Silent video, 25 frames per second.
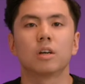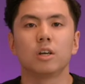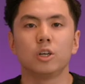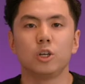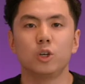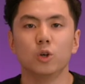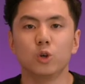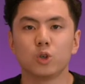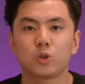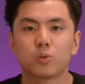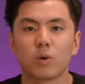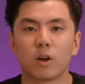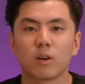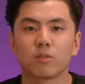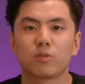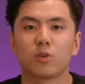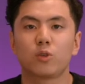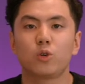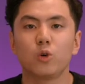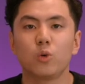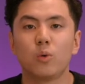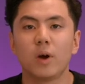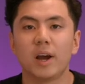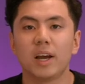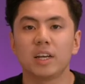Use one of the
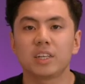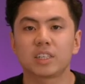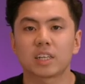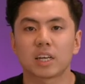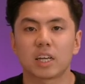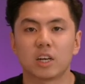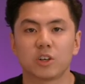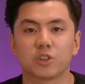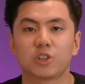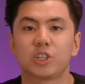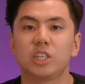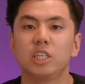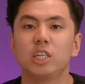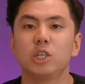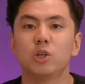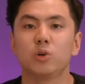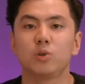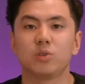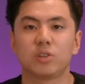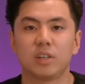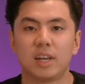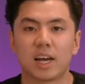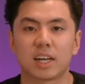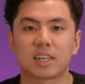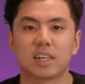2 ways, and I'll see you in
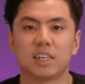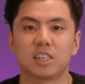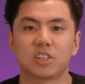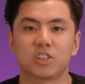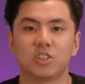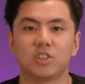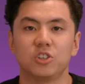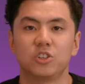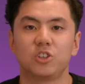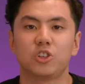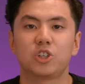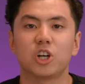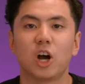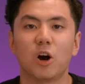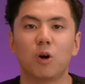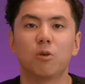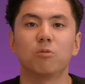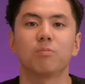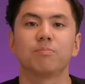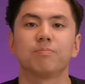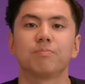the next lesson. Ciao.